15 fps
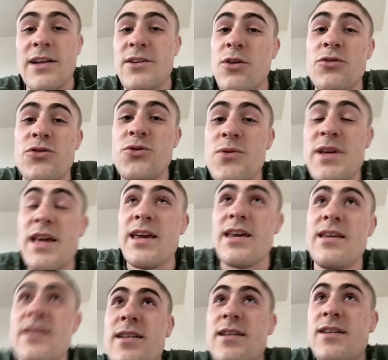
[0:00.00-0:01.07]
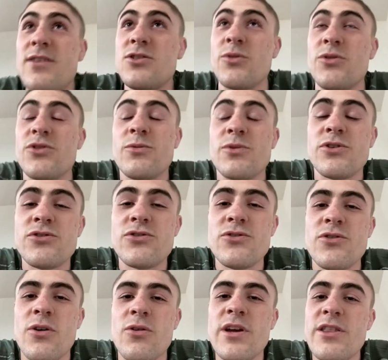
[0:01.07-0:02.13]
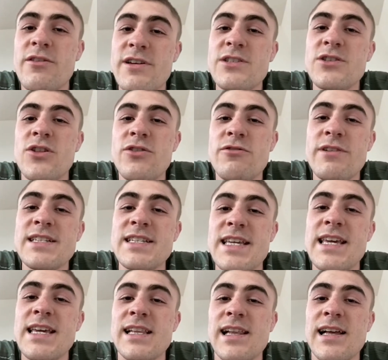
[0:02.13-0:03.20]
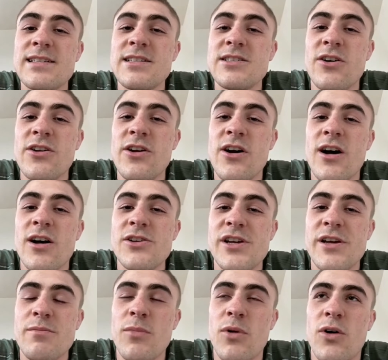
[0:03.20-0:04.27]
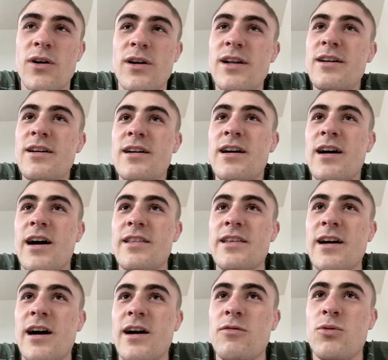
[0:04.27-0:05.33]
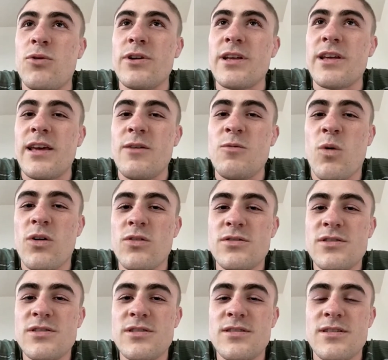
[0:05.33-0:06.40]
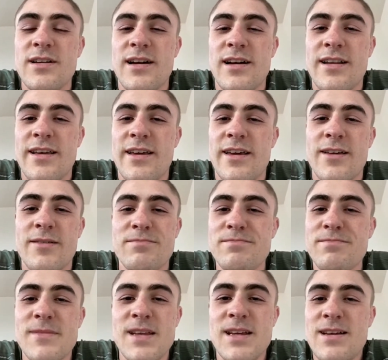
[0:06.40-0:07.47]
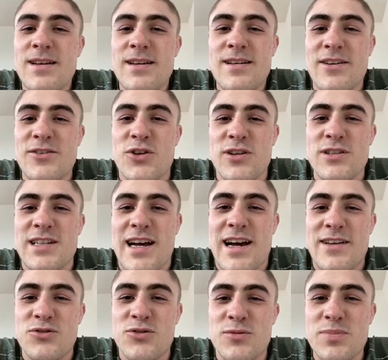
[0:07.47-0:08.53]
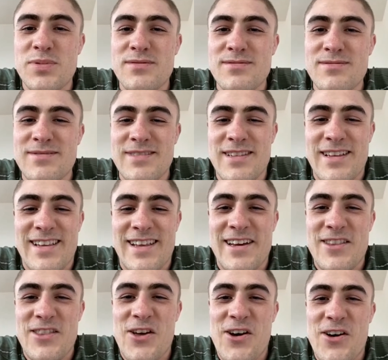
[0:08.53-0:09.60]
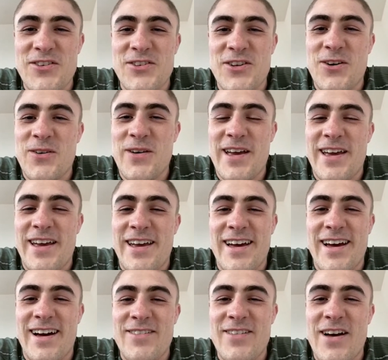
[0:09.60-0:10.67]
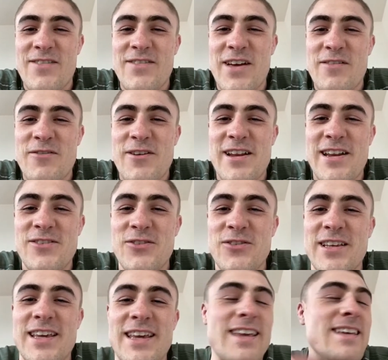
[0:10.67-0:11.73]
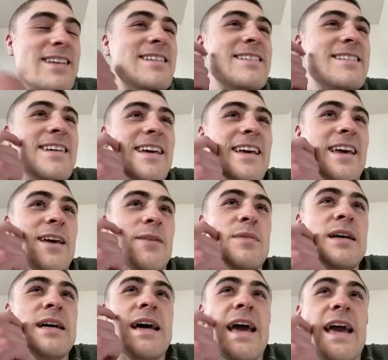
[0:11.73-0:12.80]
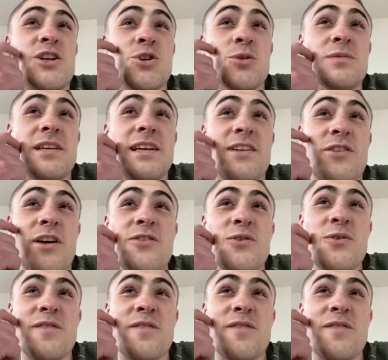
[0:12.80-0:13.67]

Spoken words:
don't do gi, so we just do no gi. There is gi classes on at our gym, but I think I've worn a gi once and I just got tied up like a knot. So I've never really done the gi. It's something I do